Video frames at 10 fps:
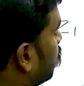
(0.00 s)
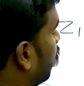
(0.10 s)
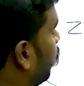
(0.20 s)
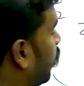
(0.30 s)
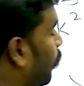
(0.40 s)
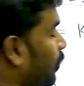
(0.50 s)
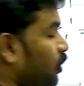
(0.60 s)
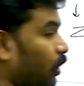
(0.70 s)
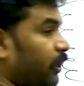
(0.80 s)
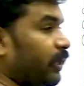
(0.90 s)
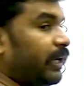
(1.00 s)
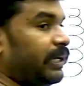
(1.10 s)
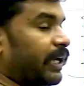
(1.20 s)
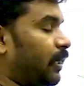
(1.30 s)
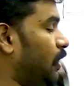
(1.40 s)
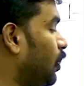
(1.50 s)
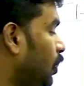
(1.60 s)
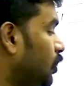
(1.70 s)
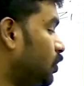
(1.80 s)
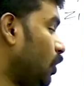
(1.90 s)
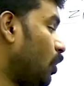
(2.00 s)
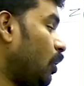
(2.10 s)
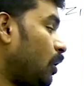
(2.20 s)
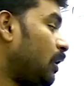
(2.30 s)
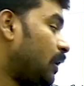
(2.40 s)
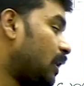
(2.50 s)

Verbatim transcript: solve it how much you are going to get? 10. So